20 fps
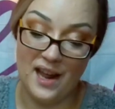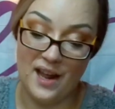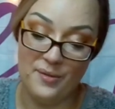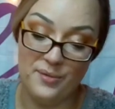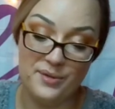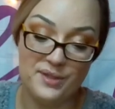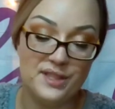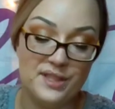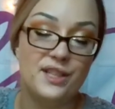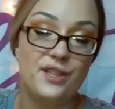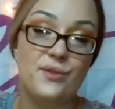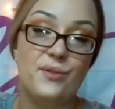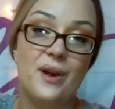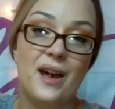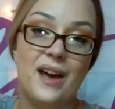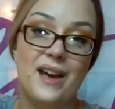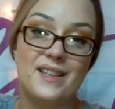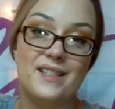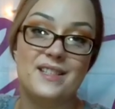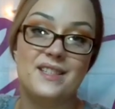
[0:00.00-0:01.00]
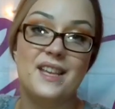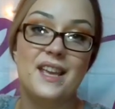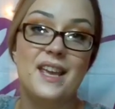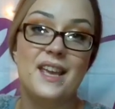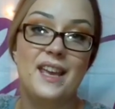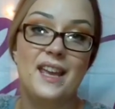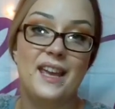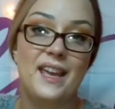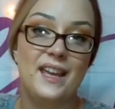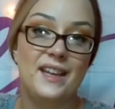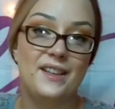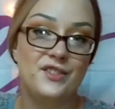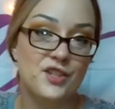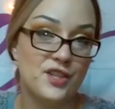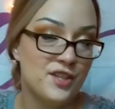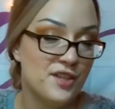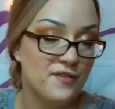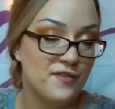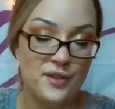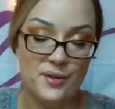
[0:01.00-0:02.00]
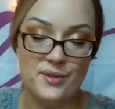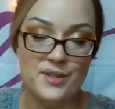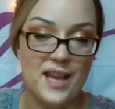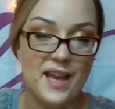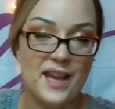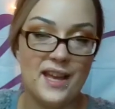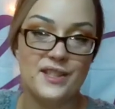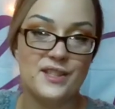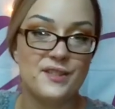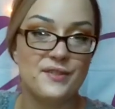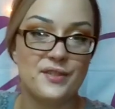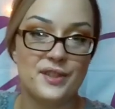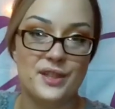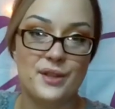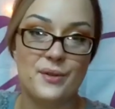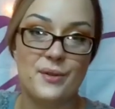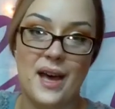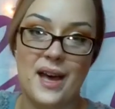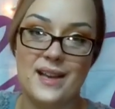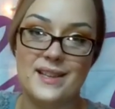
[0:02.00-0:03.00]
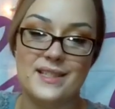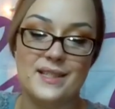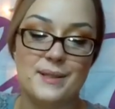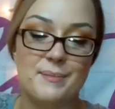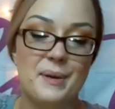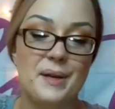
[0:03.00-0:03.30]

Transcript: I will see you guys in just a few seconds for you guys,